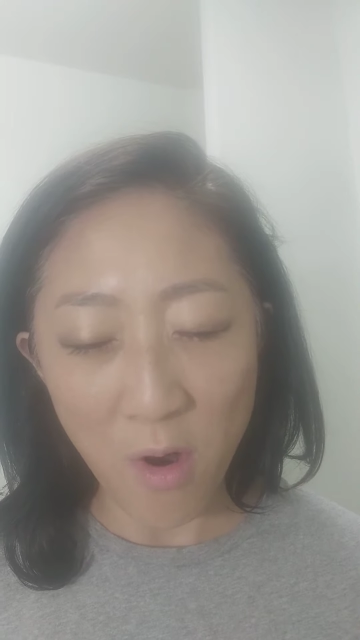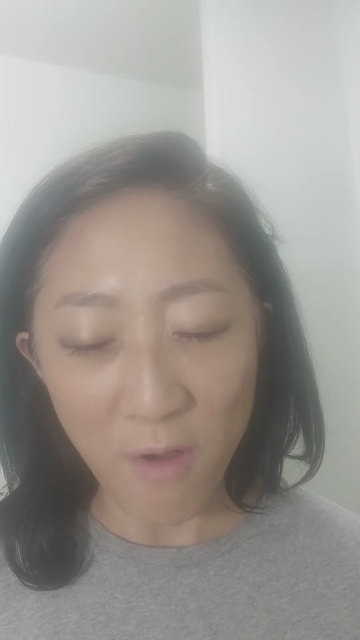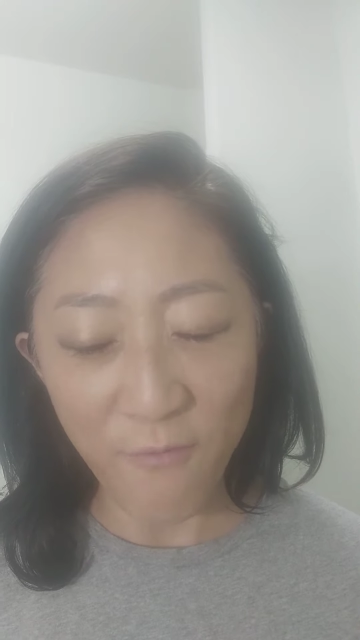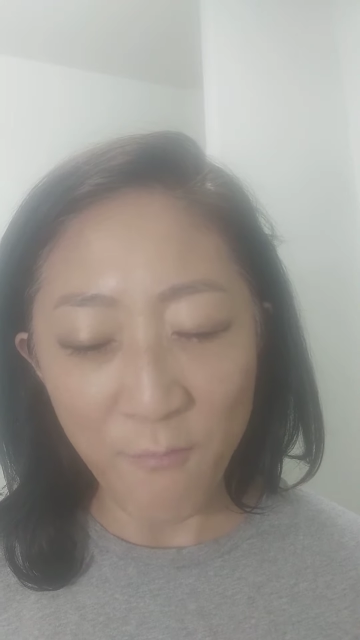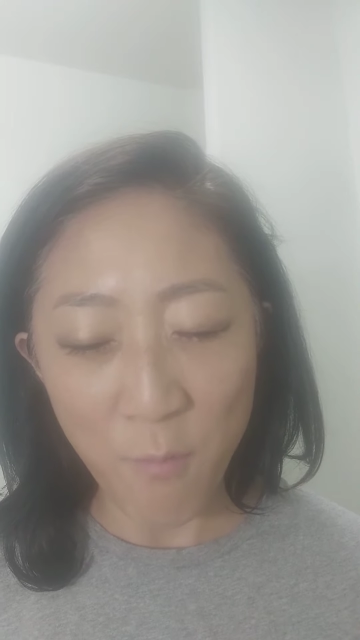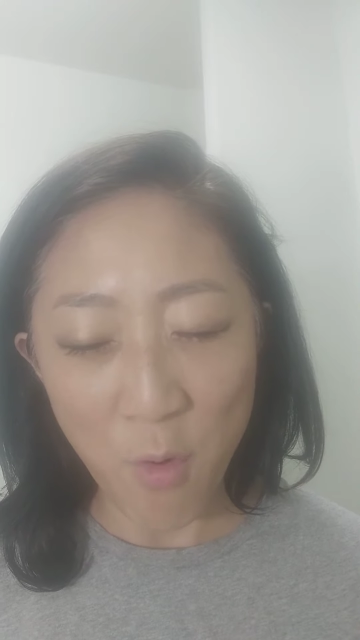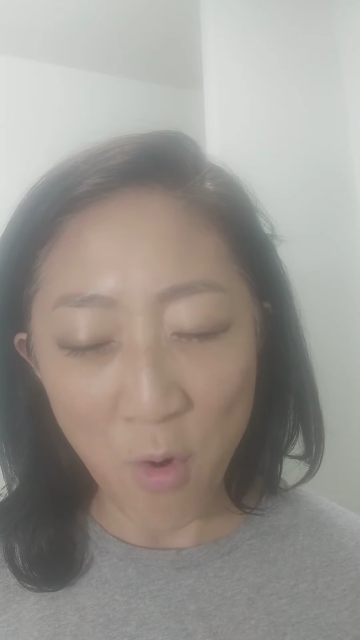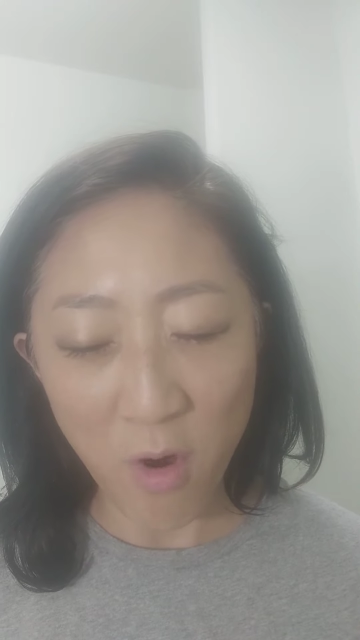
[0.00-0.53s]

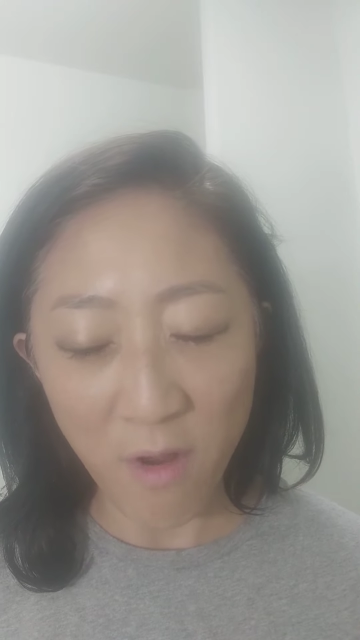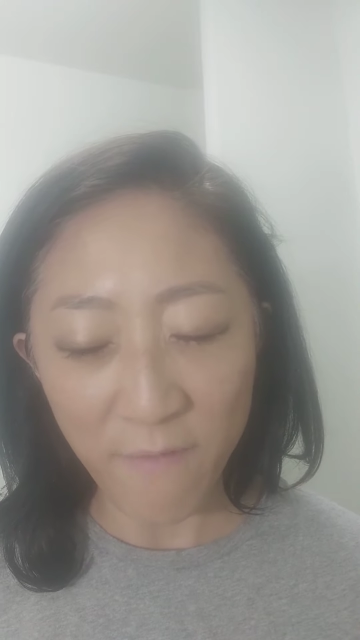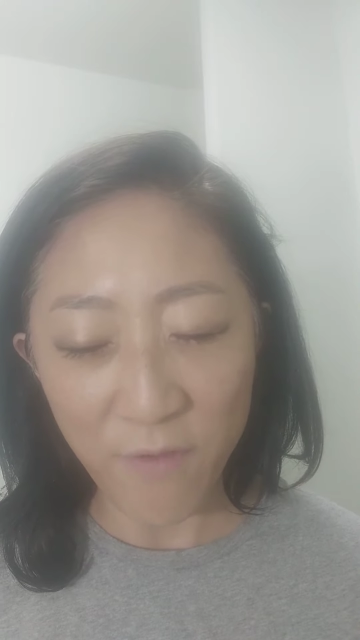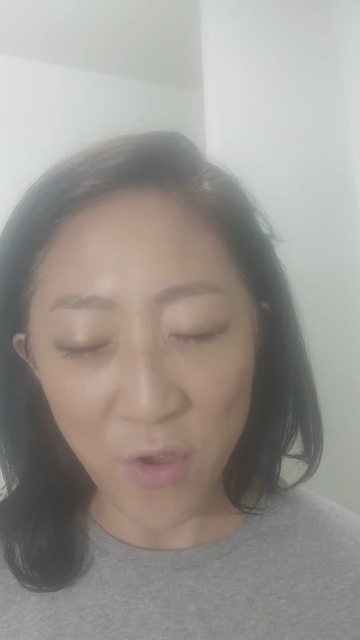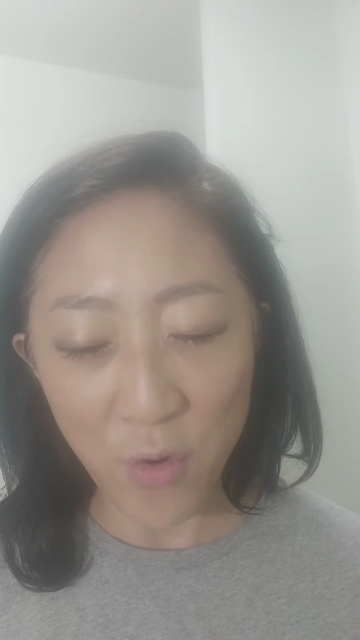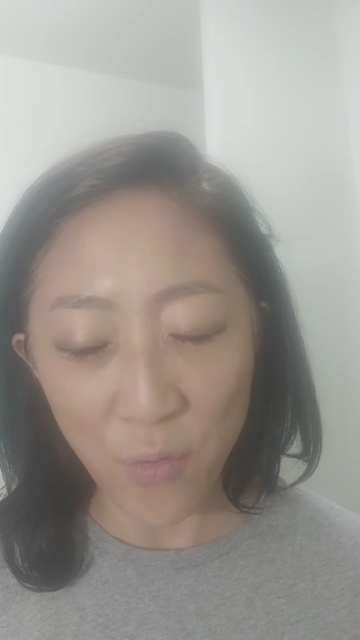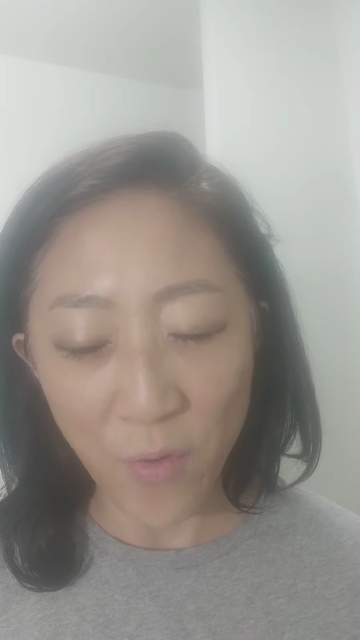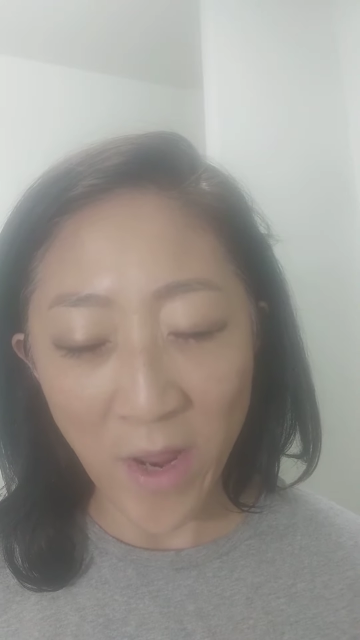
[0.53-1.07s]
of
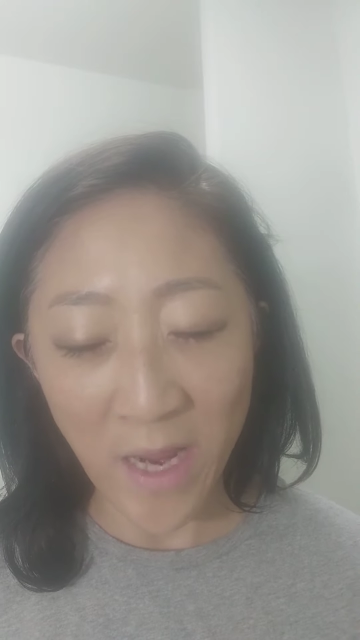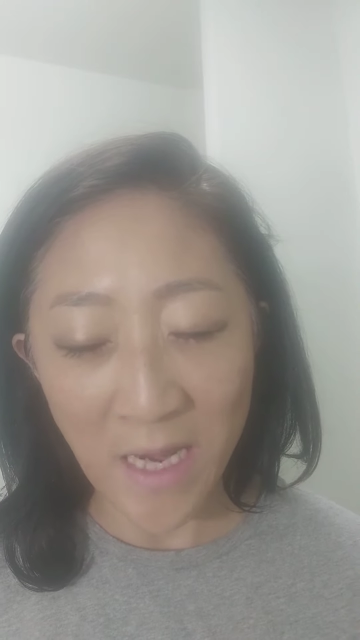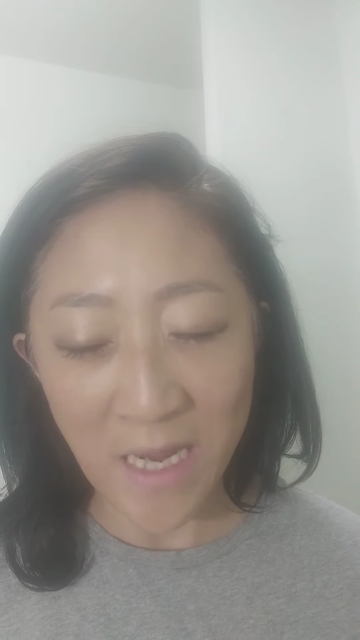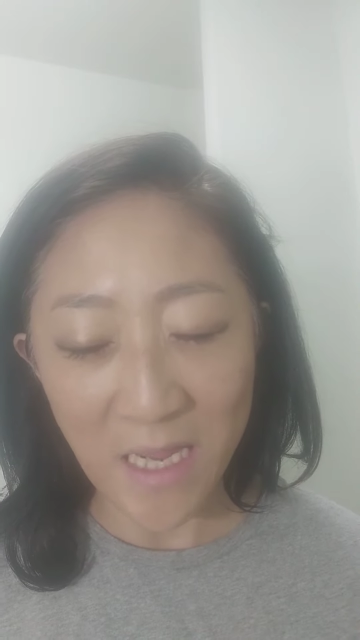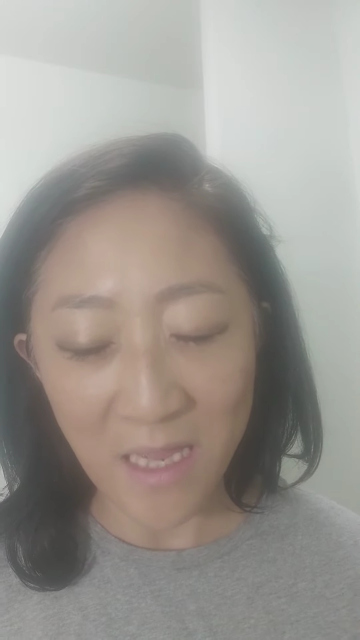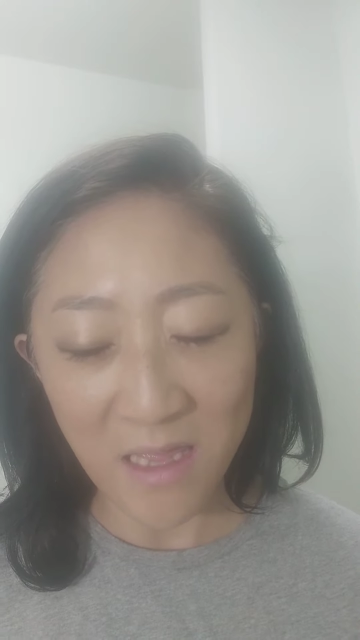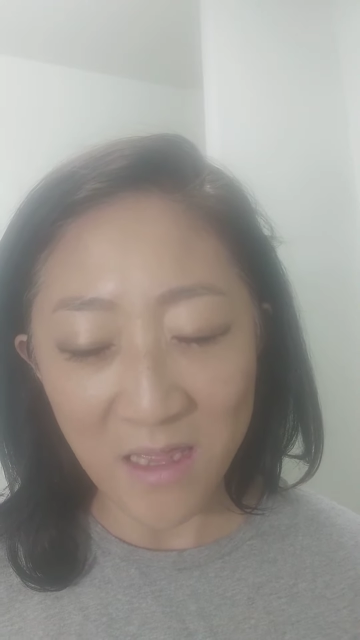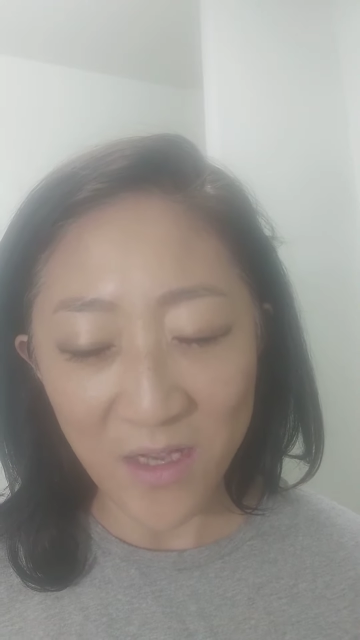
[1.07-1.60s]
you
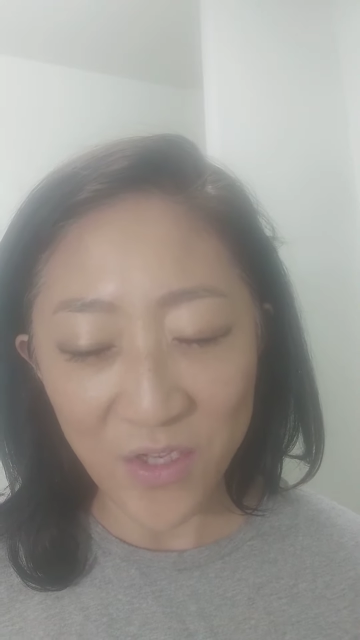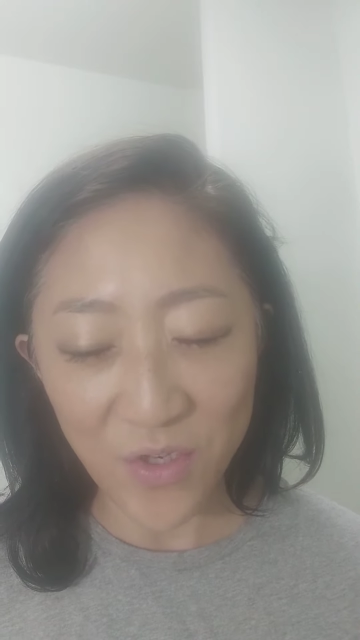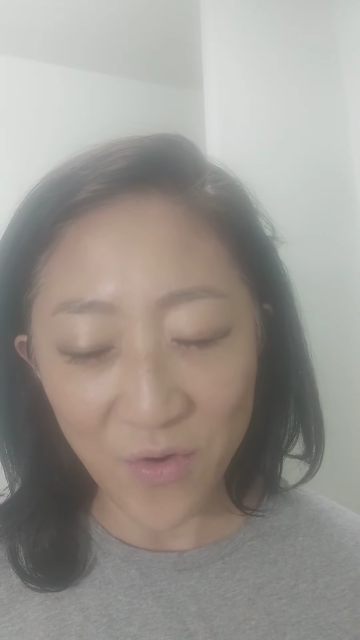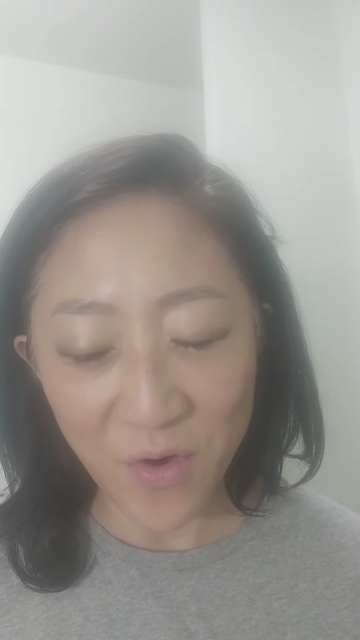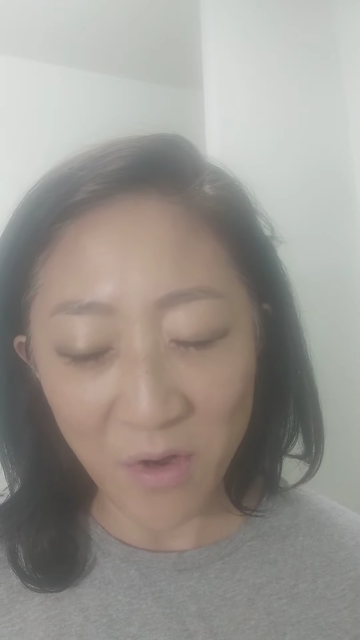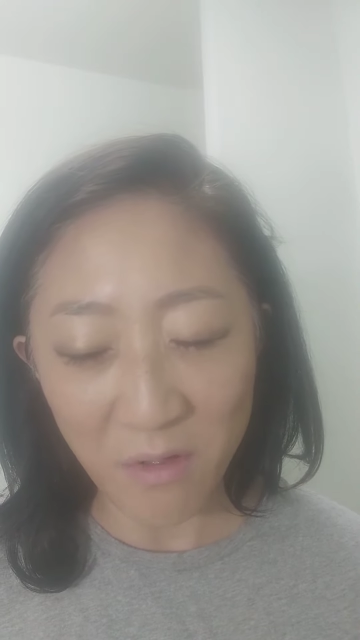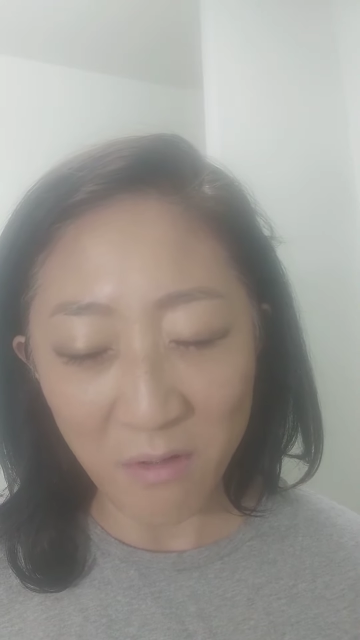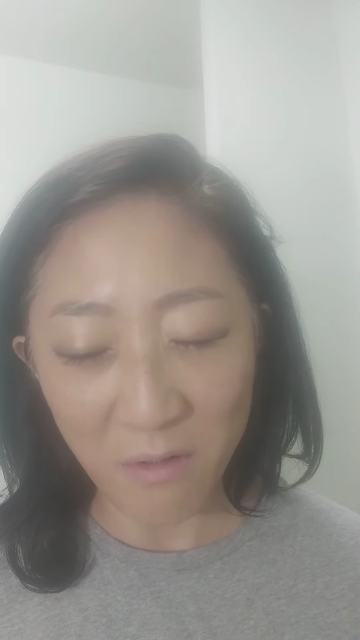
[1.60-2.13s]
reigning in this
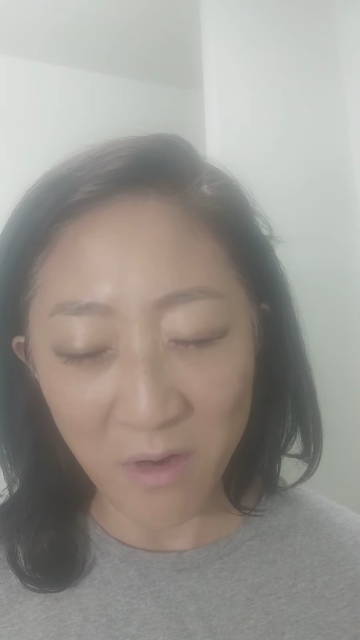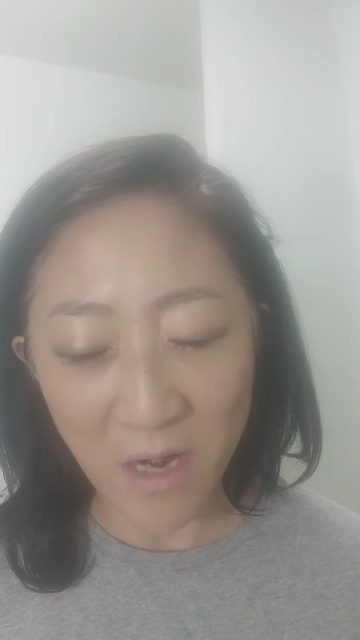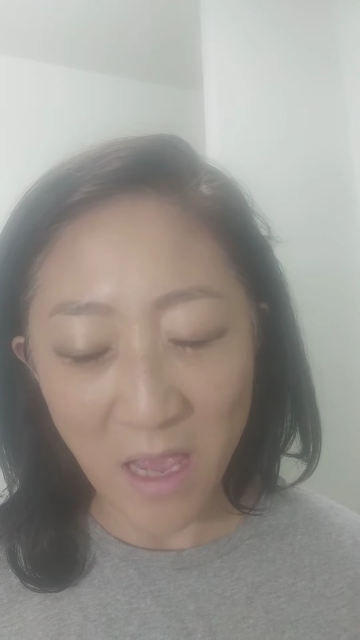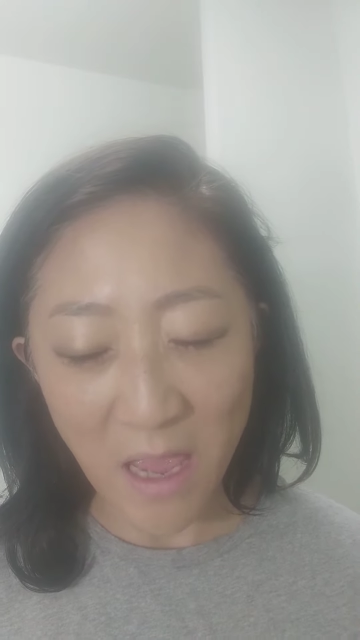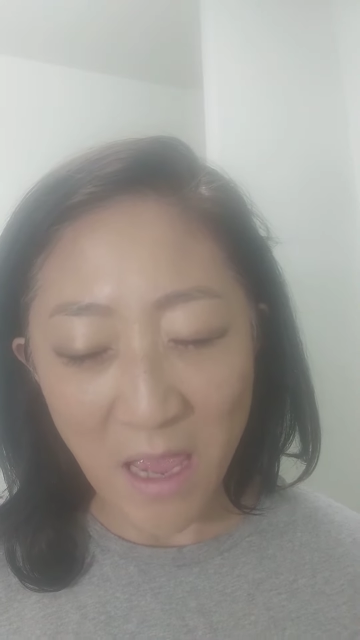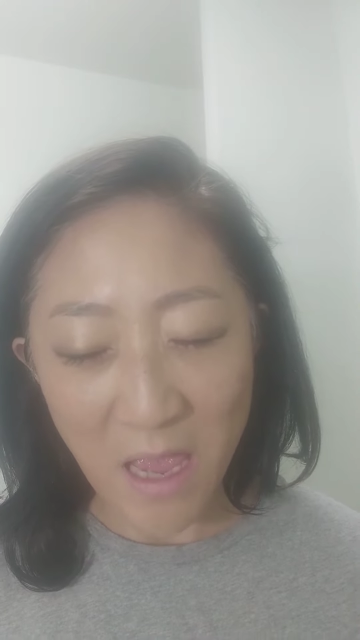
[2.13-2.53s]
earth, Lord.